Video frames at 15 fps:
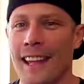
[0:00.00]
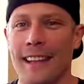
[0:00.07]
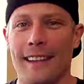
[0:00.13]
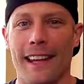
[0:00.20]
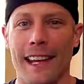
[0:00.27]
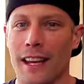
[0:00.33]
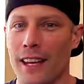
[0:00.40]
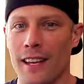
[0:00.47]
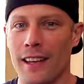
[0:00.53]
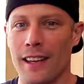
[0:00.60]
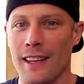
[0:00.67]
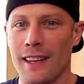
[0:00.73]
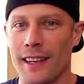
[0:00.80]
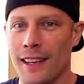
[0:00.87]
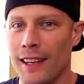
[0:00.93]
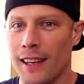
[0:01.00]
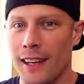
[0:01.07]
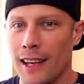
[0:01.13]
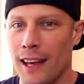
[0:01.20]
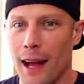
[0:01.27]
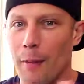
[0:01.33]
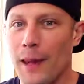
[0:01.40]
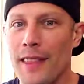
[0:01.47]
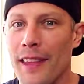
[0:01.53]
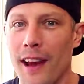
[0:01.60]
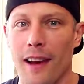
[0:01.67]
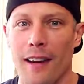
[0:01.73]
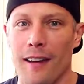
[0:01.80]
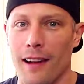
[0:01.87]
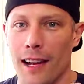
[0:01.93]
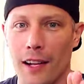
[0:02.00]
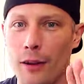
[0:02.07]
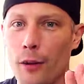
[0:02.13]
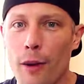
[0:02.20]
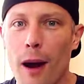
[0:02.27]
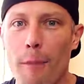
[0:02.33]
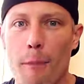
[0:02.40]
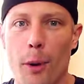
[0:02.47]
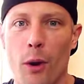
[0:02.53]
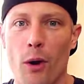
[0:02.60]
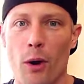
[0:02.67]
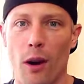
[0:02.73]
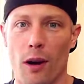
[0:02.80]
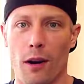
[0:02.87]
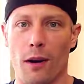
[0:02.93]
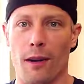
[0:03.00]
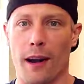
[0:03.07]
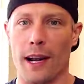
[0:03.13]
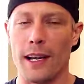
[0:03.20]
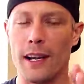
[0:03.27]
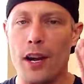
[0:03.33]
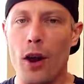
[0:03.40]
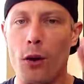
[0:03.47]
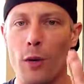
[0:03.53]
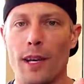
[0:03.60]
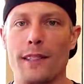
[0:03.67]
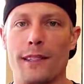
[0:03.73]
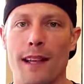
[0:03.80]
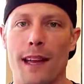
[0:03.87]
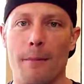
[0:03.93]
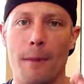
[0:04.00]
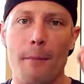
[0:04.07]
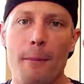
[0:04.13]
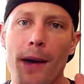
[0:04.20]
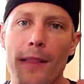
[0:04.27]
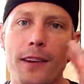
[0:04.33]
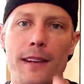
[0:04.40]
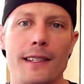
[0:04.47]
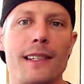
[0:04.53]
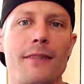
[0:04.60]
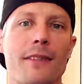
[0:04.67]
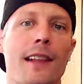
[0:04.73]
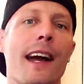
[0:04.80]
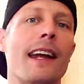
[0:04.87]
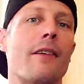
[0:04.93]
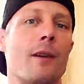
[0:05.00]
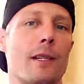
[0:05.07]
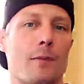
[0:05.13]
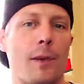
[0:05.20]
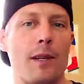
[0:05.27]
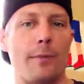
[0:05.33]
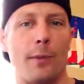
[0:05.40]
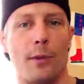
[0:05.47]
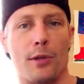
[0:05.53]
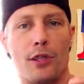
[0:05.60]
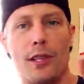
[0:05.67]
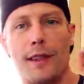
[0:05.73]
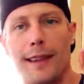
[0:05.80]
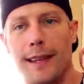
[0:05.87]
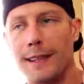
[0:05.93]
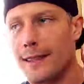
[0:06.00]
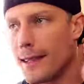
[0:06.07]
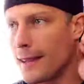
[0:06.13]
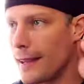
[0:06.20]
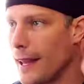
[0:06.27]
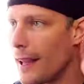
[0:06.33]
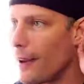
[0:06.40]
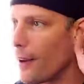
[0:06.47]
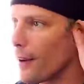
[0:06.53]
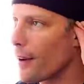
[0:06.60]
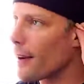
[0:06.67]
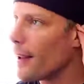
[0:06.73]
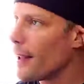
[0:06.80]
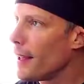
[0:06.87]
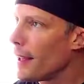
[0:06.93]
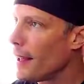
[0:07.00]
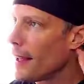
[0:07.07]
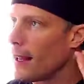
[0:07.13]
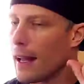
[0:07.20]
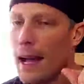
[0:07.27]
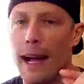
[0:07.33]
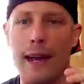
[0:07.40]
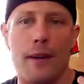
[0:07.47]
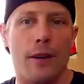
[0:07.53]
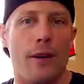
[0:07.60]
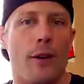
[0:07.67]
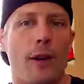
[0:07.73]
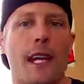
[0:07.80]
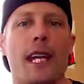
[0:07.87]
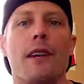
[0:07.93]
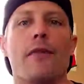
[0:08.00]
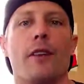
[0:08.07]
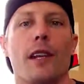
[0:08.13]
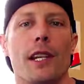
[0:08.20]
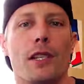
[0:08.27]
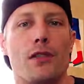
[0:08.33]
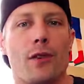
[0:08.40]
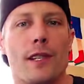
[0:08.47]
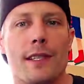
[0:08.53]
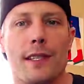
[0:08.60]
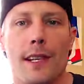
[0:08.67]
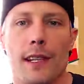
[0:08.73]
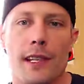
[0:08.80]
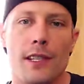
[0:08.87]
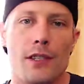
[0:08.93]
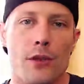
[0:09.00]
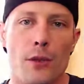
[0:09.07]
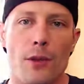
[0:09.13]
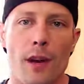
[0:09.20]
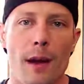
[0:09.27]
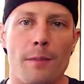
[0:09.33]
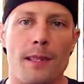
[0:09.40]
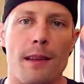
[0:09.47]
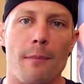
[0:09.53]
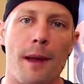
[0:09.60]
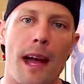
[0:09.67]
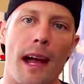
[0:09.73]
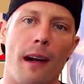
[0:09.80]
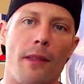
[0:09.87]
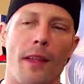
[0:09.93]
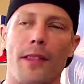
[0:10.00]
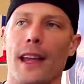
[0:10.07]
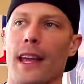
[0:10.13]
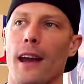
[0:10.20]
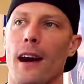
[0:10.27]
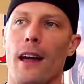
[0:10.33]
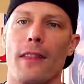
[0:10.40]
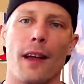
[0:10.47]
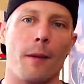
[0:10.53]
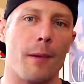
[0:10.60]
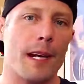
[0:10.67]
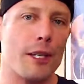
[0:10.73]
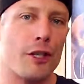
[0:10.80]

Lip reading: like, I've been there. I grew up poor. I know what it's like. My mother doesn't even like rich people. She thinks that they are, I don't know, evil, intrinsically screwed up somehow, that they got there by